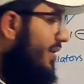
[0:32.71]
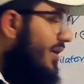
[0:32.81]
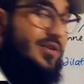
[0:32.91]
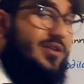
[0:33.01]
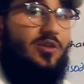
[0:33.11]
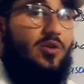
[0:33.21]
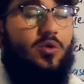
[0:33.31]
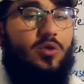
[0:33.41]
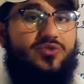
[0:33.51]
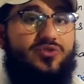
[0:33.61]
is
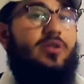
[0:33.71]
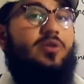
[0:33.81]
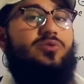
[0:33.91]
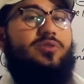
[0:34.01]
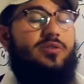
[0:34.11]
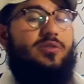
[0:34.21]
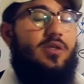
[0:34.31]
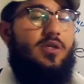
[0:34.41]
atherosclerosis.